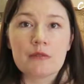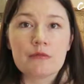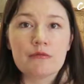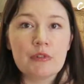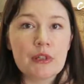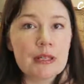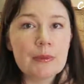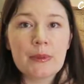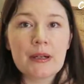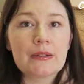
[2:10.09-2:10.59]

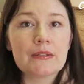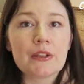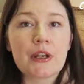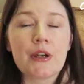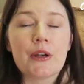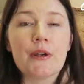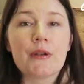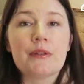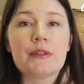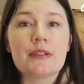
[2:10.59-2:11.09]
really
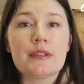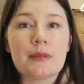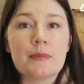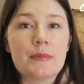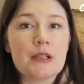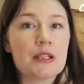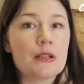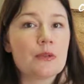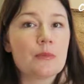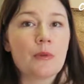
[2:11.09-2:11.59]
well-known,
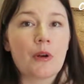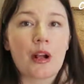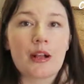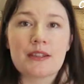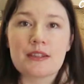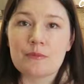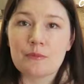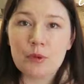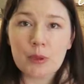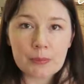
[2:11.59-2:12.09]
somebody who
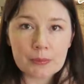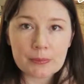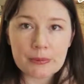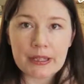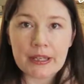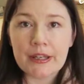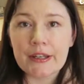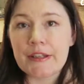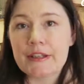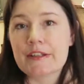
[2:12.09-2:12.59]
brides have
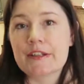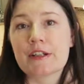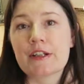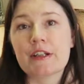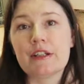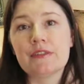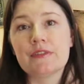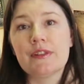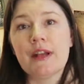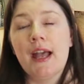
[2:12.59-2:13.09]
probably heard
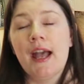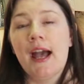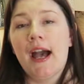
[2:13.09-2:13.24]
of,